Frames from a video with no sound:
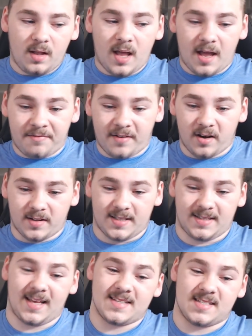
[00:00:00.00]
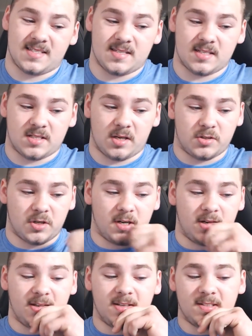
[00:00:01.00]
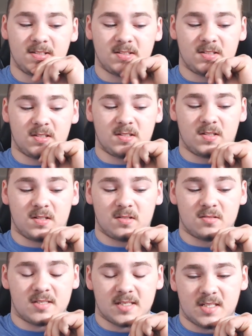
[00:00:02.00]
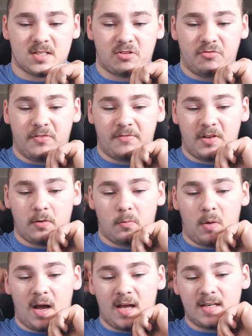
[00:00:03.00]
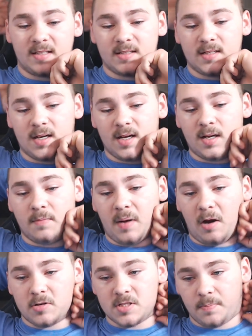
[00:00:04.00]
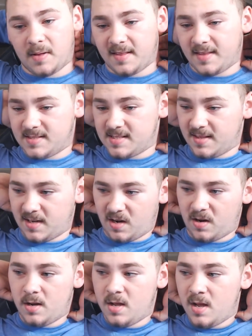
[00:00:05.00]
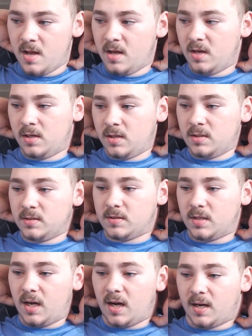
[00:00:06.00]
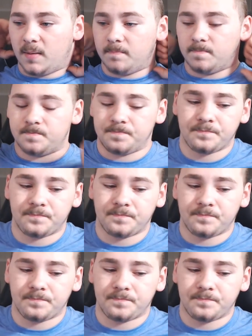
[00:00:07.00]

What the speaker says: I found out that that's a 600 or 650 watt power supply that's in there. So